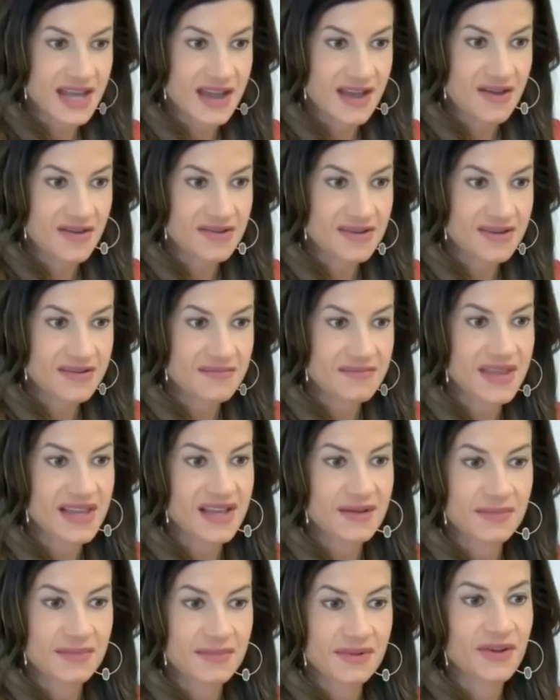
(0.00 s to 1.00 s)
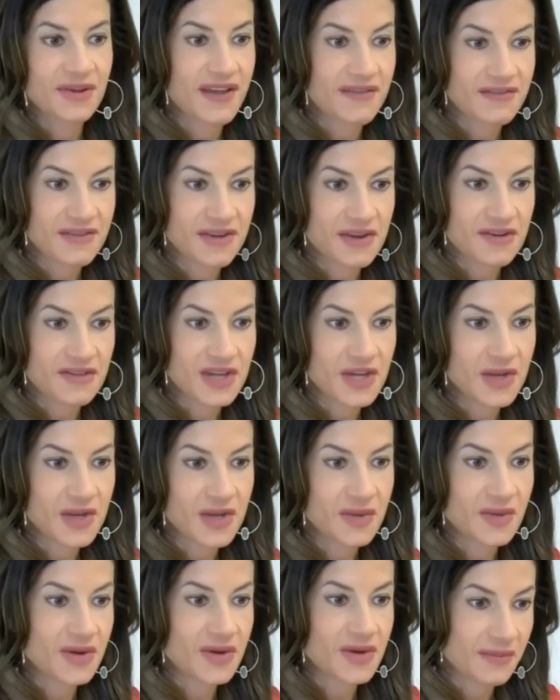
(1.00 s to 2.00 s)
down, makeup a little heavier than you would
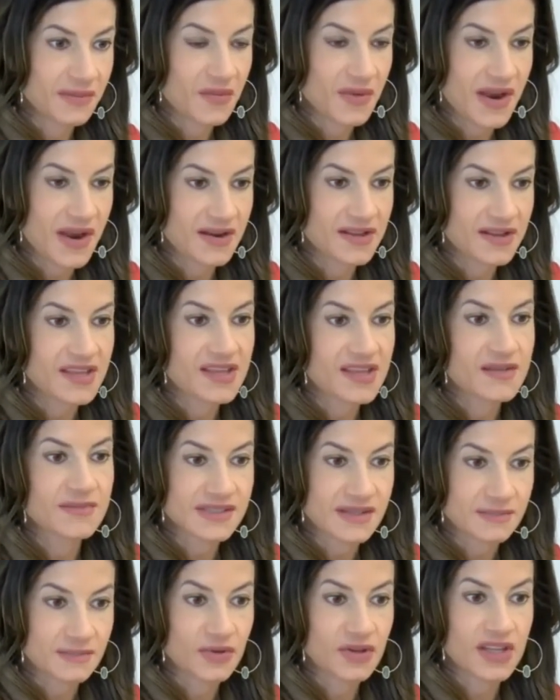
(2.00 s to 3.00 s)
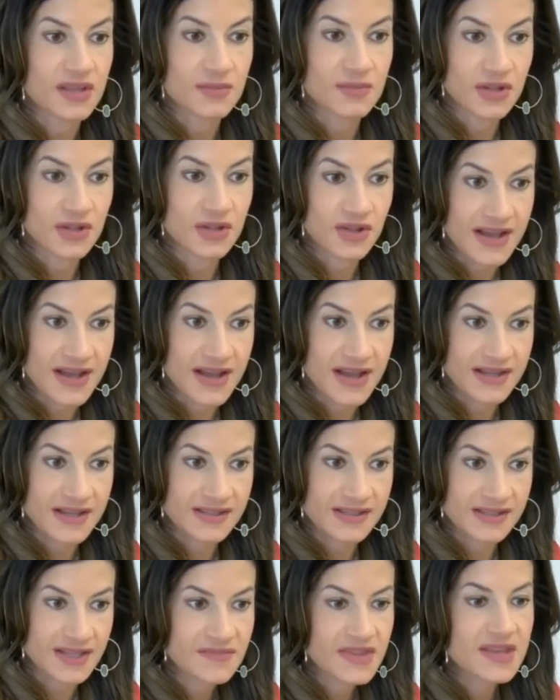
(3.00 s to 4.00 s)
normally wear, keep it simple, keep it classy.
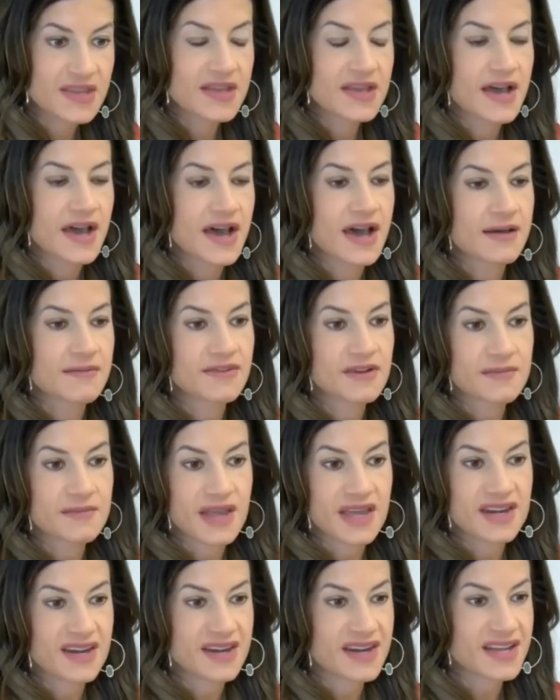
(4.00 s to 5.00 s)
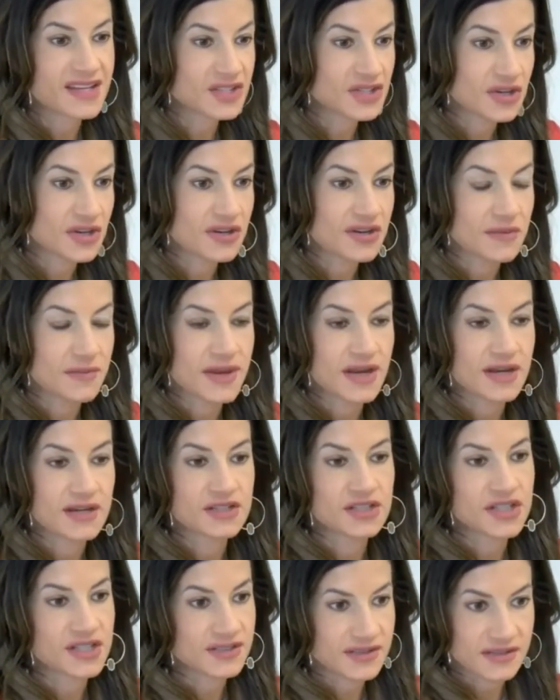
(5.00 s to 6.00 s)
For men, a nice shirt and a pair of
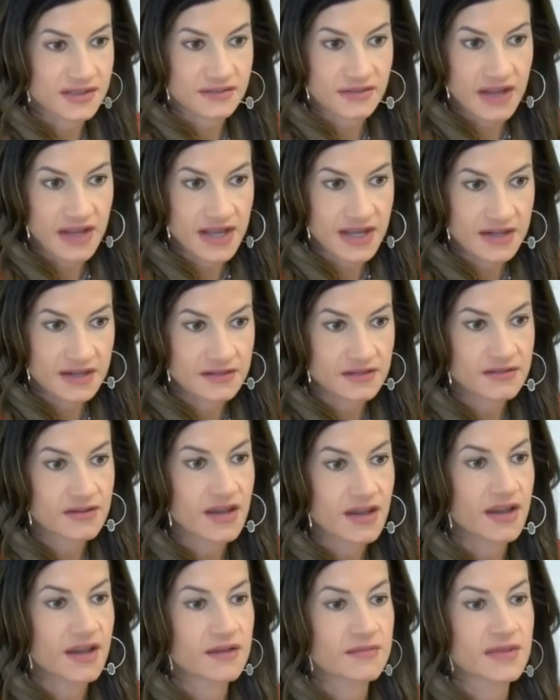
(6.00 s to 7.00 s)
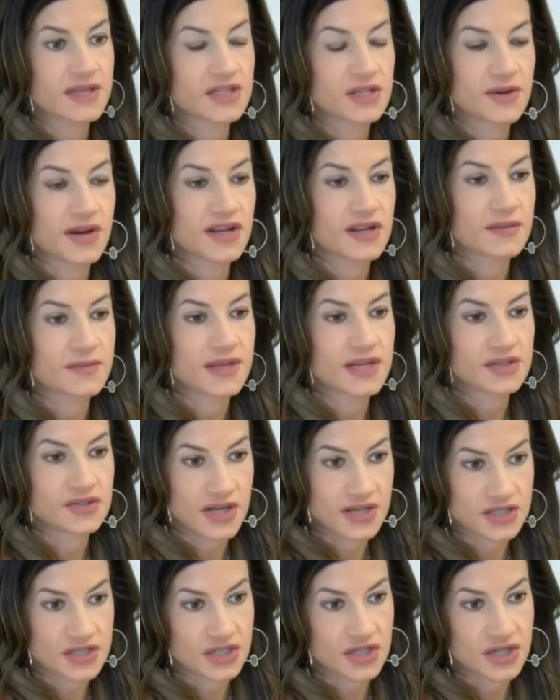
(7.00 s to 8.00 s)
jeans is fine. I do recommend a
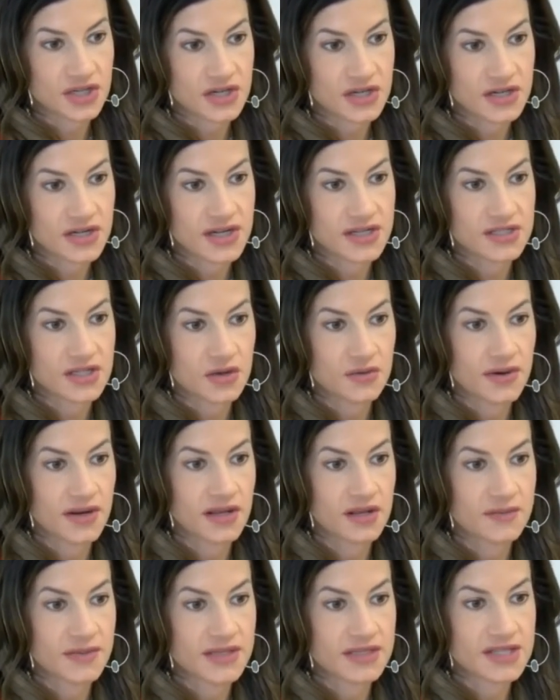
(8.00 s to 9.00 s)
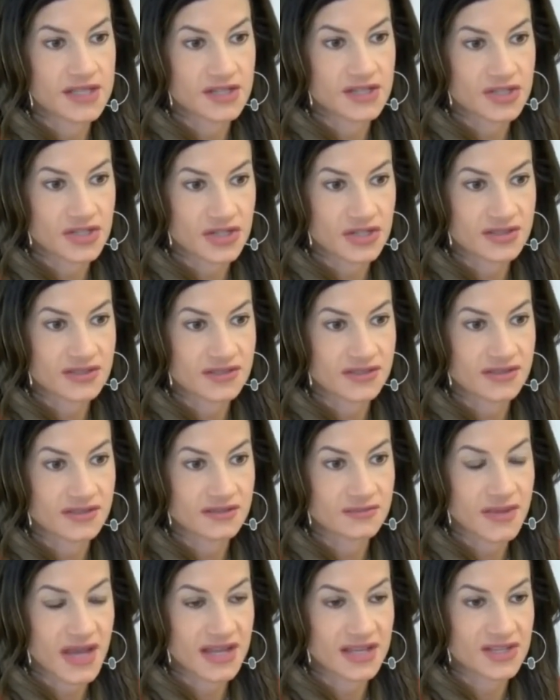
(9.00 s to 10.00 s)
dress shirt. I don't recommend t-shirts and
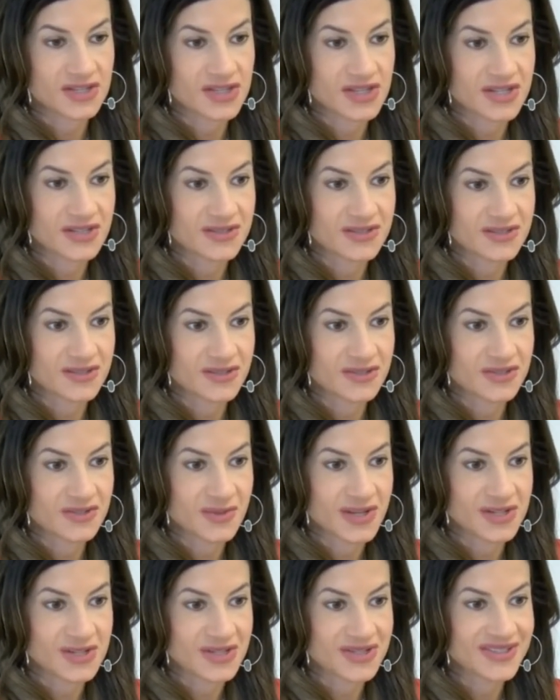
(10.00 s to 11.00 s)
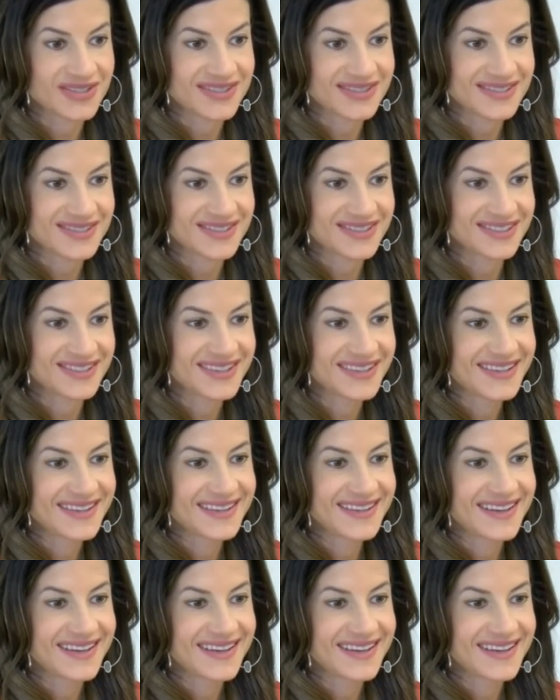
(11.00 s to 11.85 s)
baggy jeans or sweatshirts or